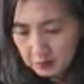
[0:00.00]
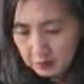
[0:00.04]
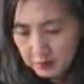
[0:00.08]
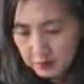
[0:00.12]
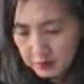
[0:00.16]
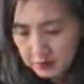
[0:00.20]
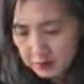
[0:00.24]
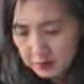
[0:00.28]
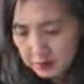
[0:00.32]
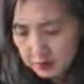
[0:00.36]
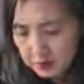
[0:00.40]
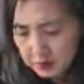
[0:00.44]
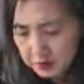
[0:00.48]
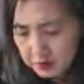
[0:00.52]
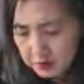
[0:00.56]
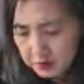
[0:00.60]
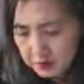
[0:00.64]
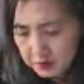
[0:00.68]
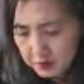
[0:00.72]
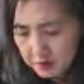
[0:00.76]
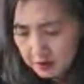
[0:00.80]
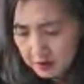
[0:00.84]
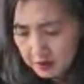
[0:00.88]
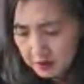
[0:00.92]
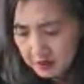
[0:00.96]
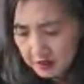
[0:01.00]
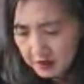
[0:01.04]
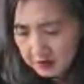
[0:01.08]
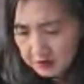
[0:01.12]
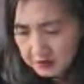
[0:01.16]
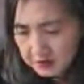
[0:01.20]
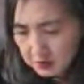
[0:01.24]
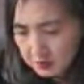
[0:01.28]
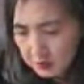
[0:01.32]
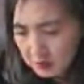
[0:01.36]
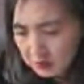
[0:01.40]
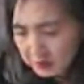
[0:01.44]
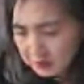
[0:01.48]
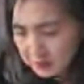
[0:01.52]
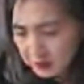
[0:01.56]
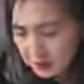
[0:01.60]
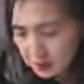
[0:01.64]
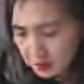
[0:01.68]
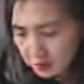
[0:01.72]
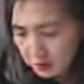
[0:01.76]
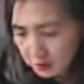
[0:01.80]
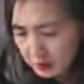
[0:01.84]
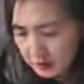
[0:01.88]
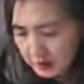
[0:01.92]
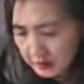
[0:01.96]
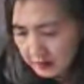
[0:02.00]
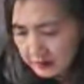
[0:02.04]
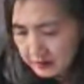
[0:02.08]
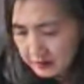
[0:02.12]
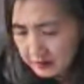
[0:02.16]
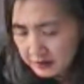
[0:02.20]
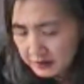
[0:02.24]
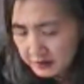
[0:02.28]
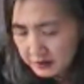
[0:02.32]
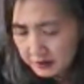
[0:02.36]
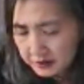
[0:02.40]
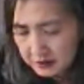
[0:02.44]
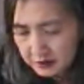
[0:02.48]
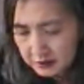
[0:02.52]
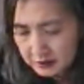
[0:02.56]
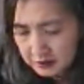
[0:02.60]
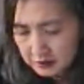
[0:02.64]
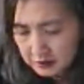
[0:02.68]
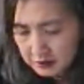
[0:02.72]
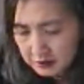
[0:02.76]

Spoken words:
I have to review what I did.